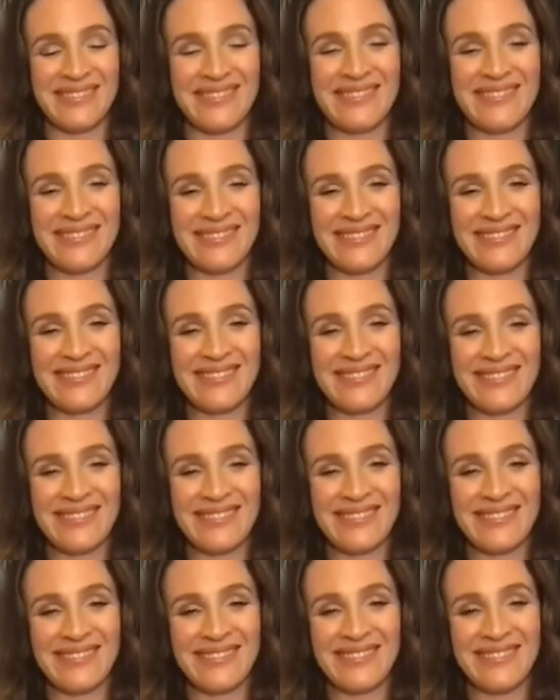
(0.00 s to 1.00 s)

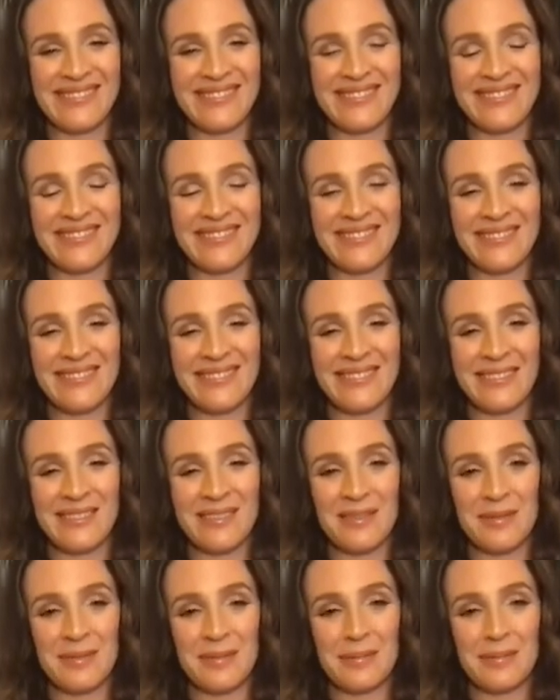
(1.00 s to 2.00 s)

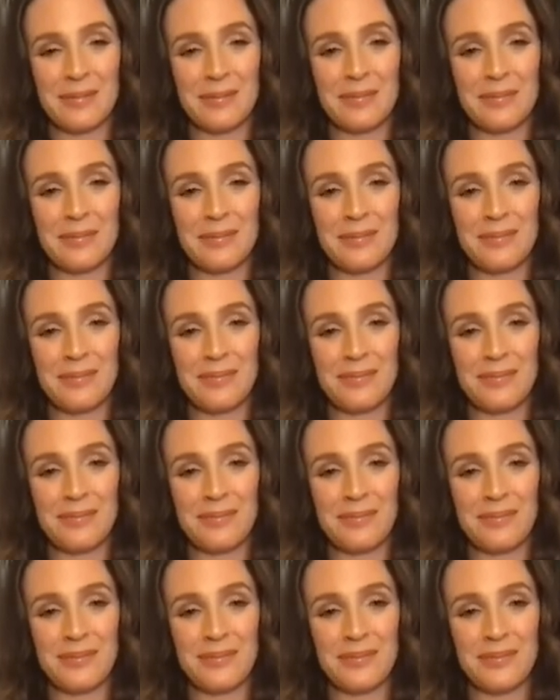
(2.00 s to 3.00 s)

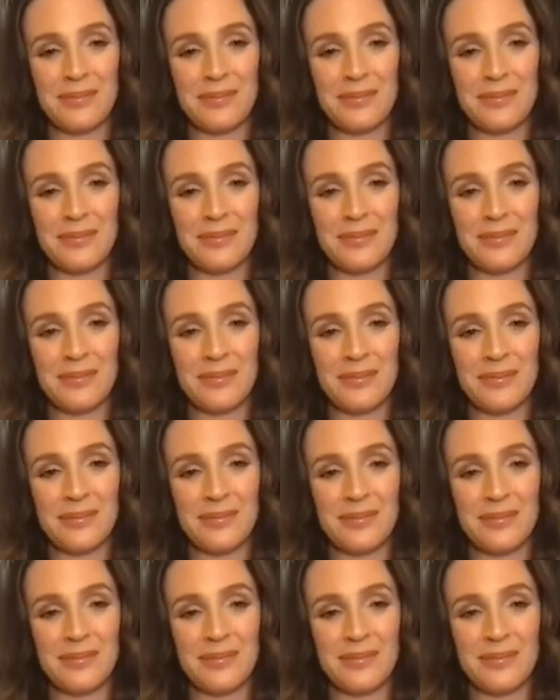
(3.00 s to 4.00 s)

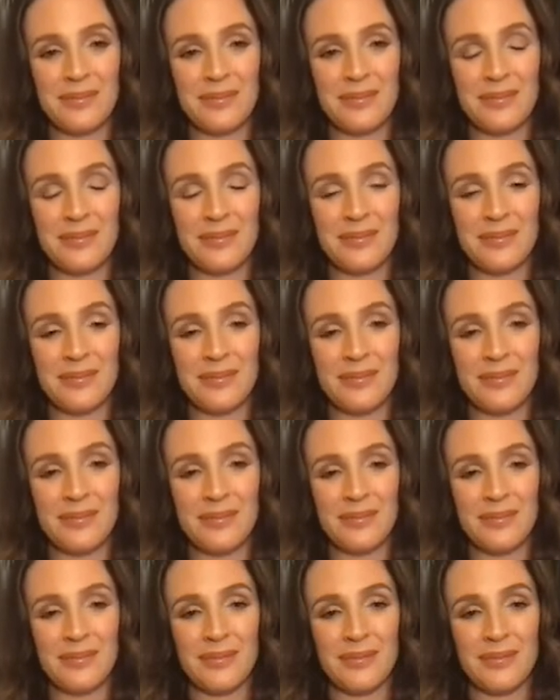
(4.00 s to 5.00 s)

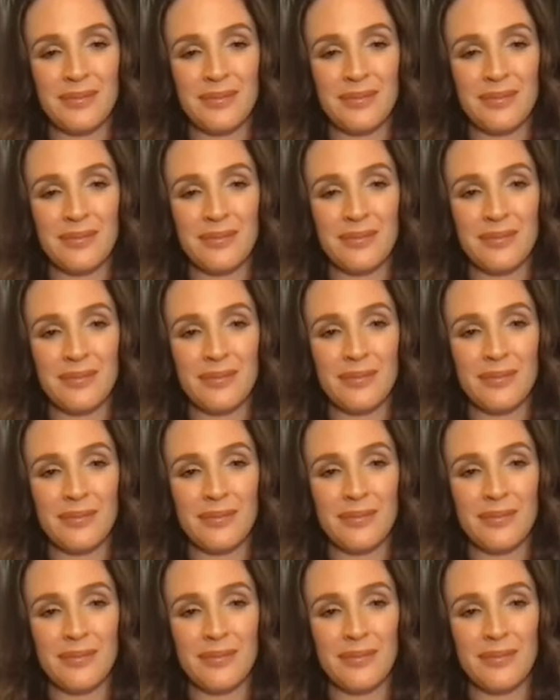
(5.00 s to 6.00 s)

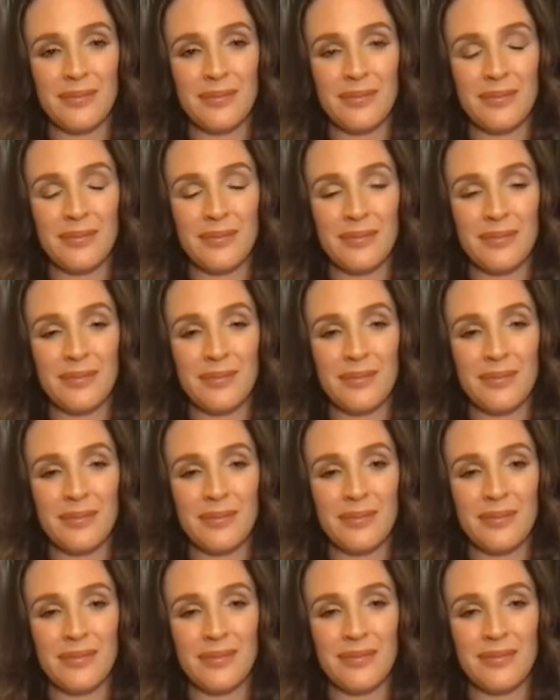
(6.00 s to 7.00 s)

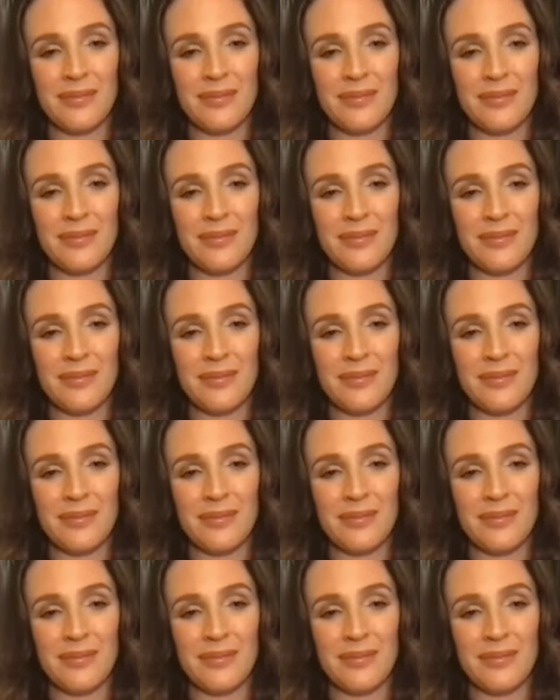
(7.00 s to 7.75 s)
This person isn't speaking.